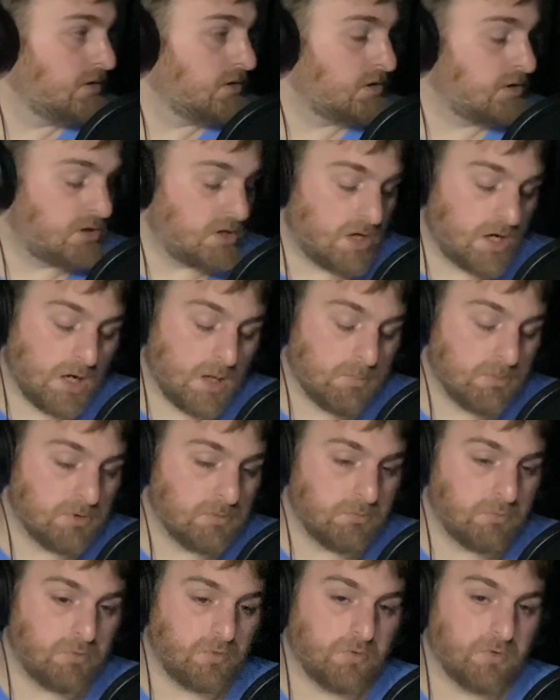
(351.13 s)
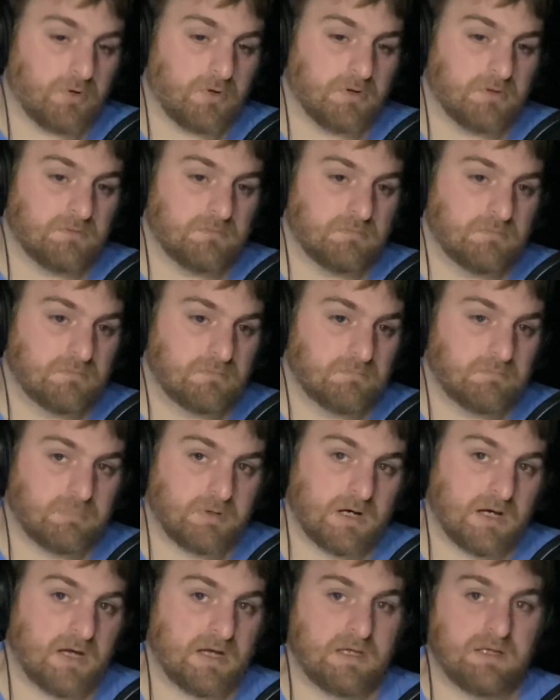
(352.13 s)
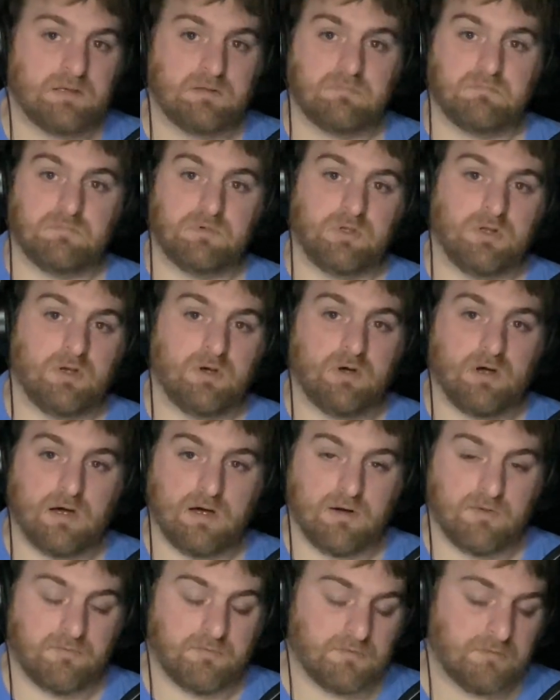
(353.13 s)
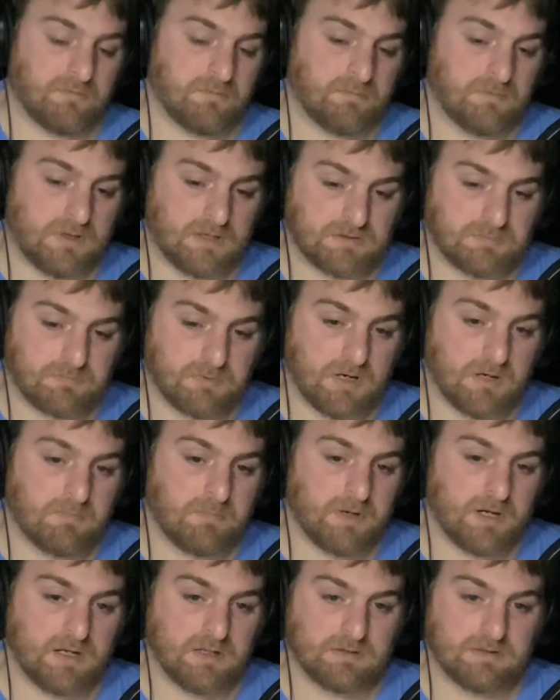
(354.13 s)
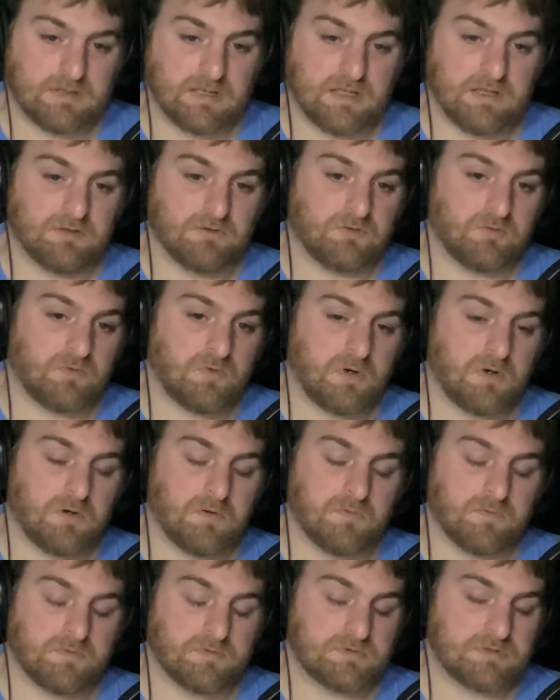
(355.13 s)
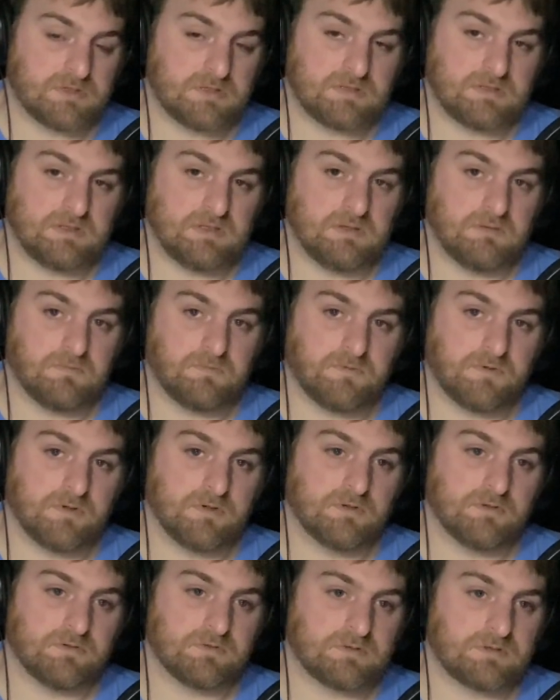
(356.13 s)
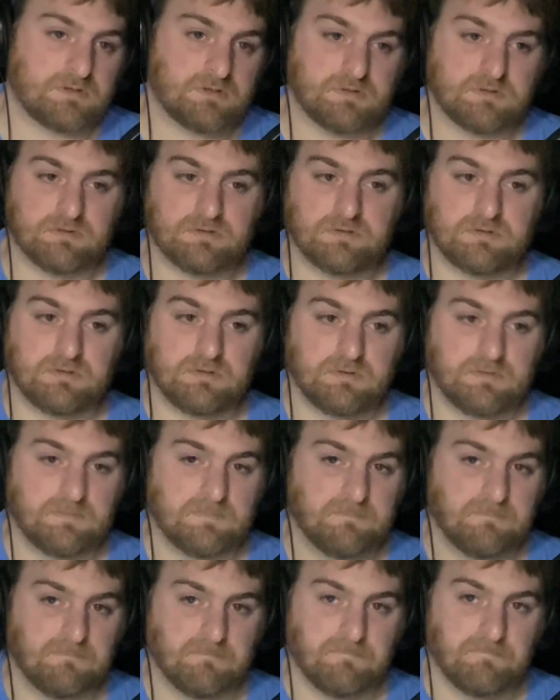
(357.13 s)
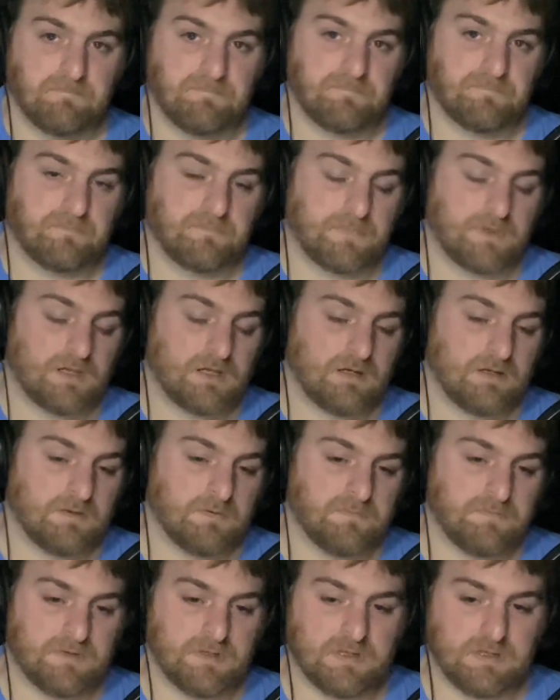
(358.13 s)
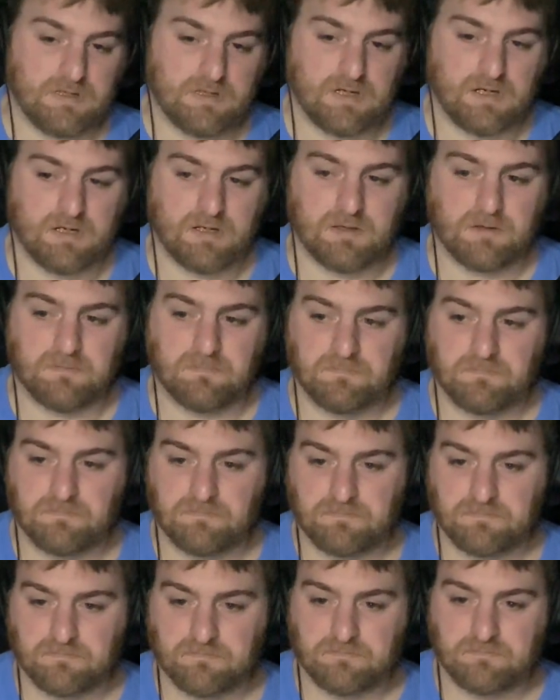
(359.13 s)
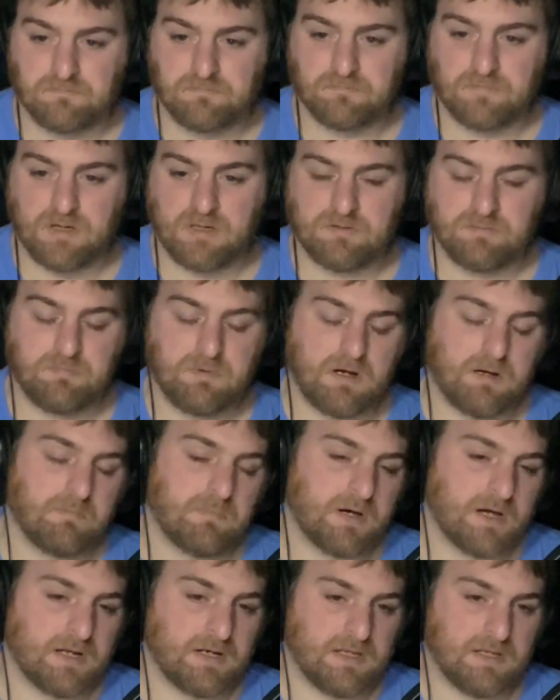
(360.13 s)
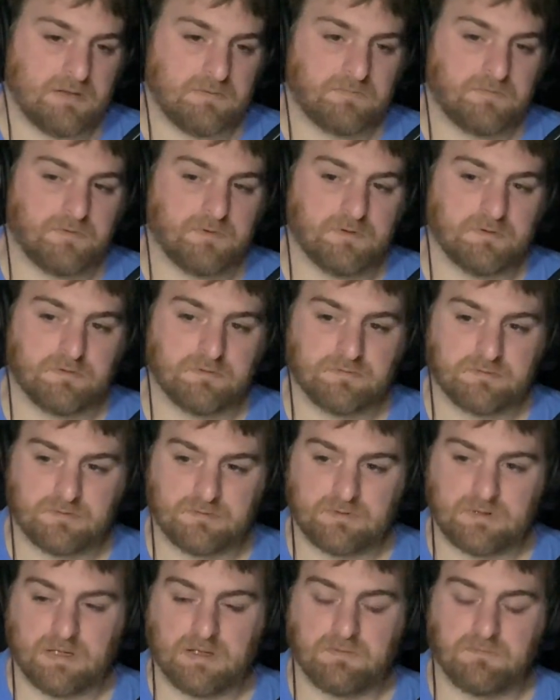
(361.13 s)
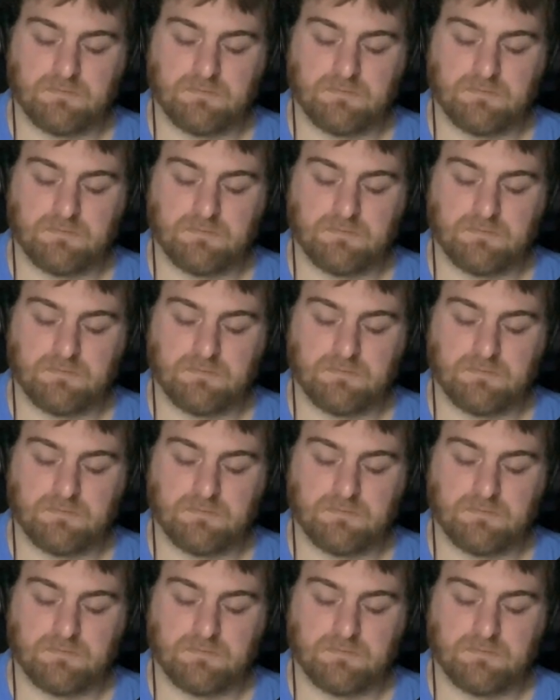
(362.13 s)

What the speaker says: common board by, you know, however, I was probably buying 10, 12, or 16 footers because of the, I was probably buying 8 footers or 10